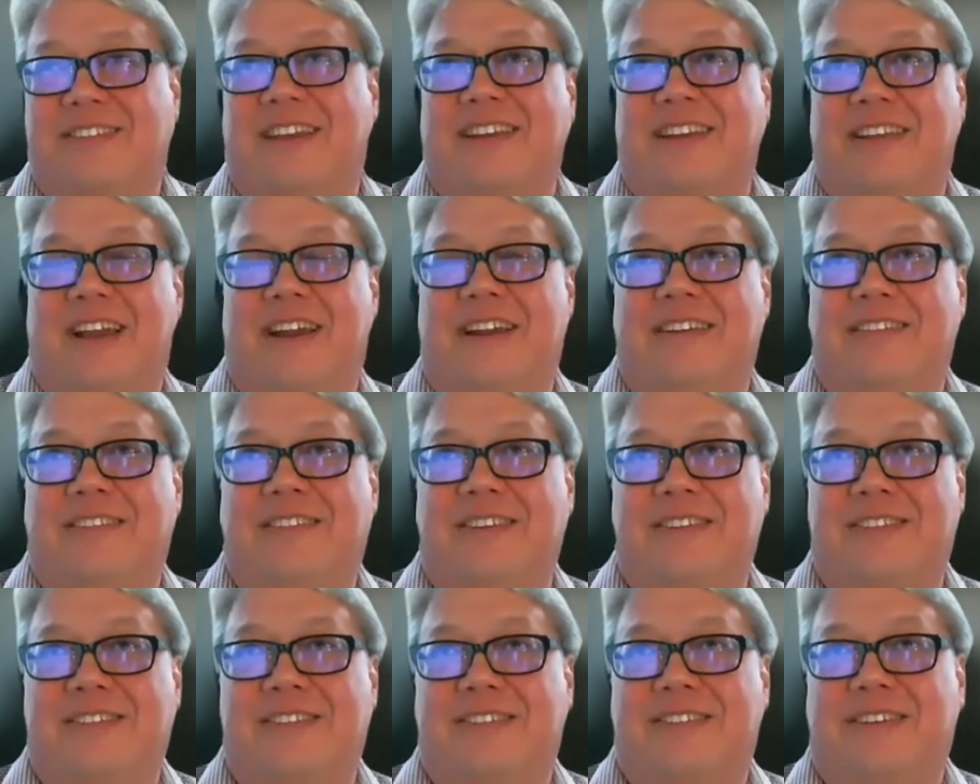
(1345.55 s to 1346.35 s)

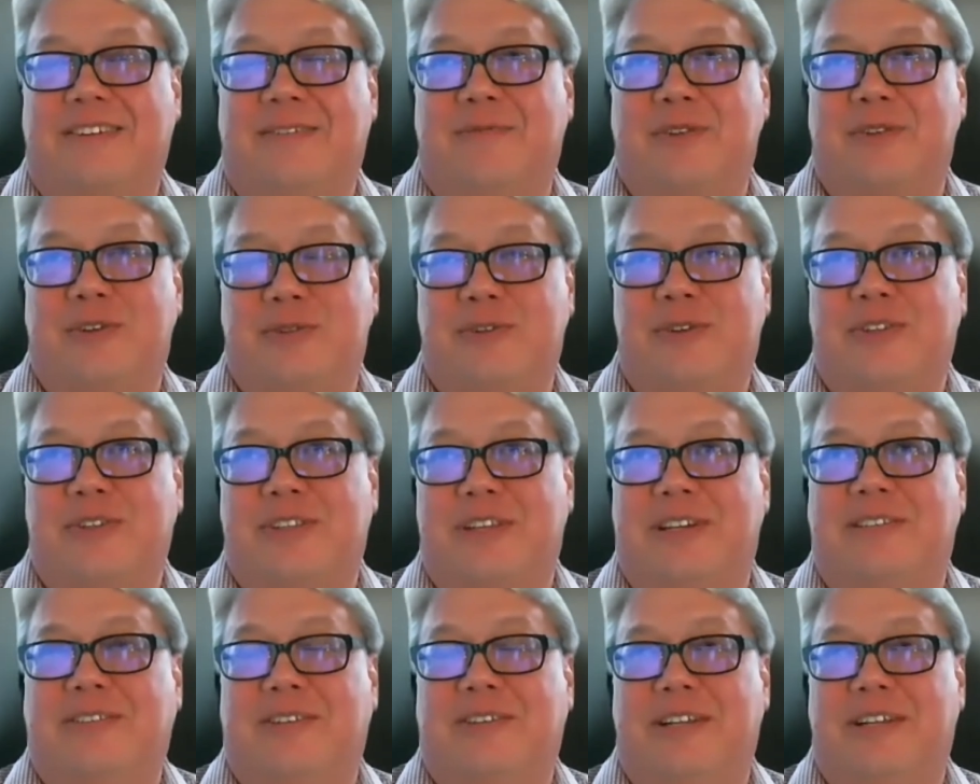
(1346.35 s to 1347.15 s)
What you just
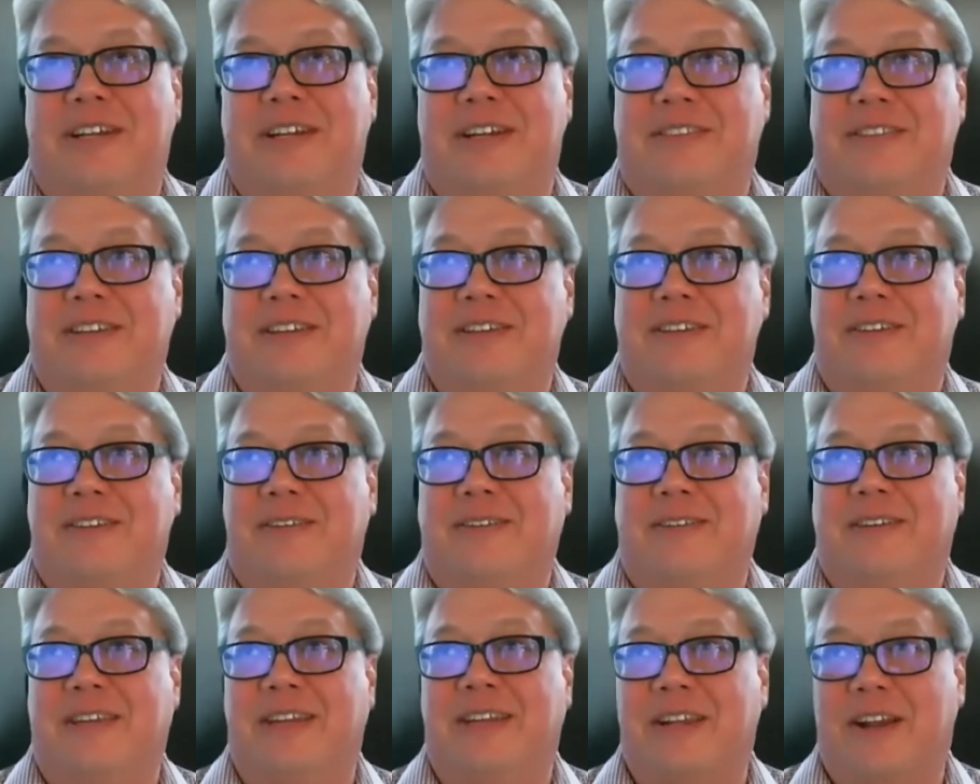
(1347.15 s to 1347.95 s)
said, Clena. I think
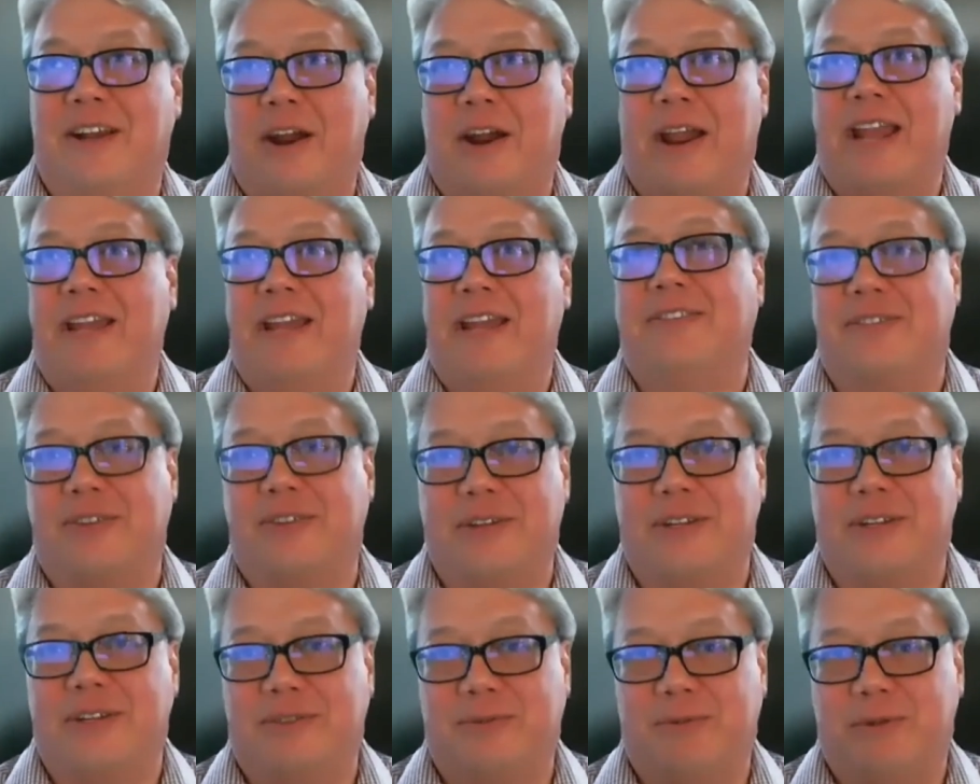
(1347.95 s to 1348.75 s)
getting our hands
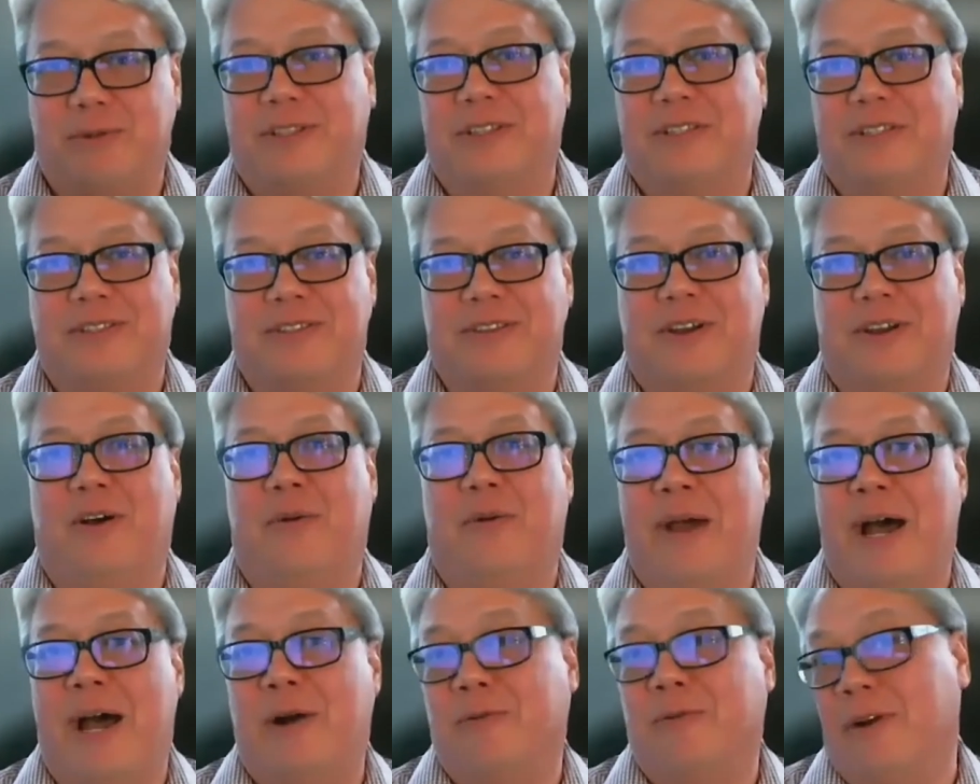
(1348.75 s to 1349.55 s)
dirty is what this is all
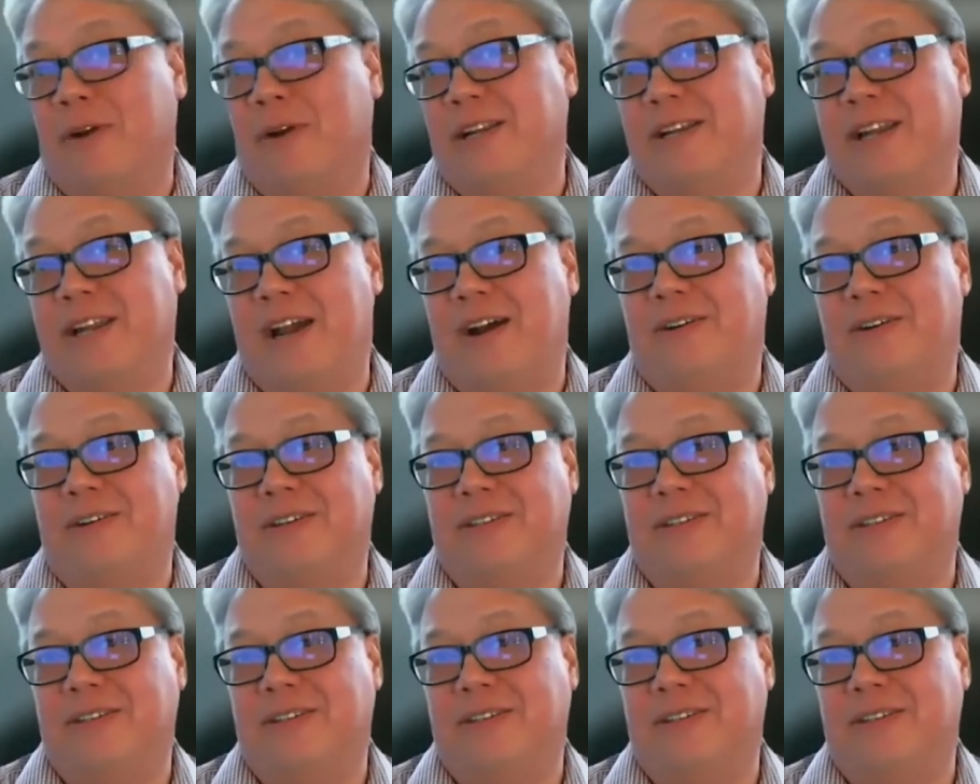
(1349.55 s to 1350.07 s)
about right now.